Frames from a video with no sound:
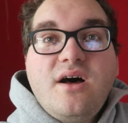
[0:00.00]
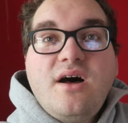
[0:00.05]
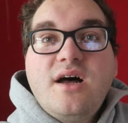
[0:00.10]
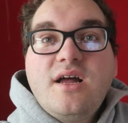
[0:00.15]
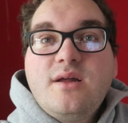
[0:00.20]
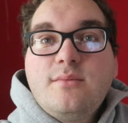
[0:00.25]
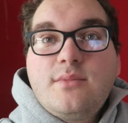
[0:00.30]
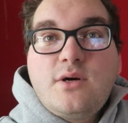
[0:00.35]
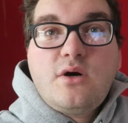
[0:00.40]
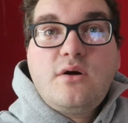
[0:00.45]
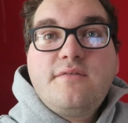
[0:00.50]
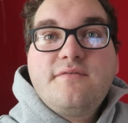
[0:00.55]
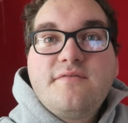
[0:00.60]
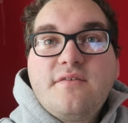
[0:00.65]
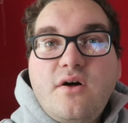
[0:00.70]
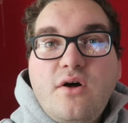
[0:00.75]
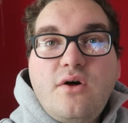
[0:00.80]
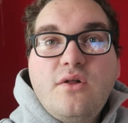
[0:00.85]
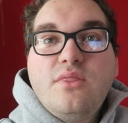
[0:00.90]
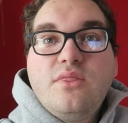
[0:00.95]
I am
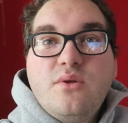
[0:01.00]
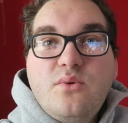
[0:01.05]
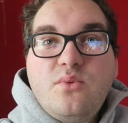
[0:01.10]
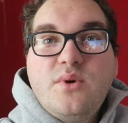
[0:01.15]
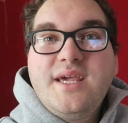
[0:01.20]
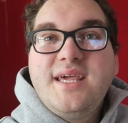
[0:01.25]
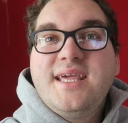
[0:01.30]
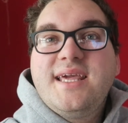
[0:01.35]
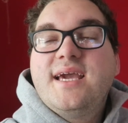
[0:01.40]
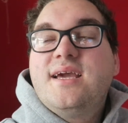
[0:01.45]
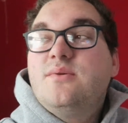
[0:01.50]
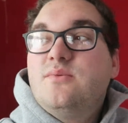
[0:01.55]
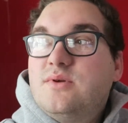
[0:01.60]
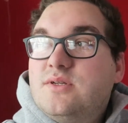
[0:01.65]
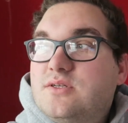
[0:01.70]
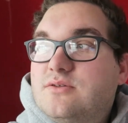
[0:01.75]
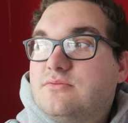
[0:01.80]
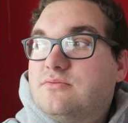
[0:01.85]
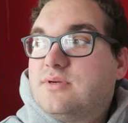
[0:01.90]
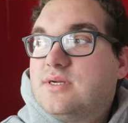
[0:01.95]
off on the weekend,
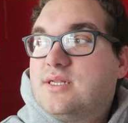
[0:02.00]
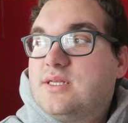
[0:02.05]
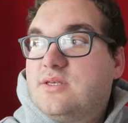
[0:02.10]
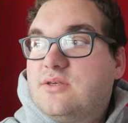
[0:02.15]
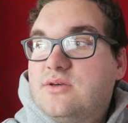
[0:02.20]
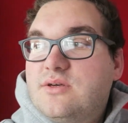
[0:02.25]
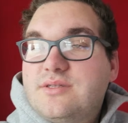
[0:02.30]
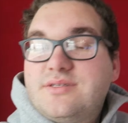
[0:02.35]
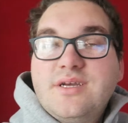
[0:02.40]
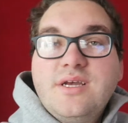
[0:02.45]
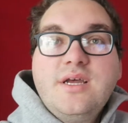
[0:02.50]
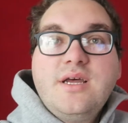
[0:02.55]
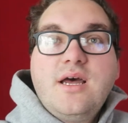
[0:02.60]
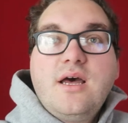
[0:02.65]
which is really good.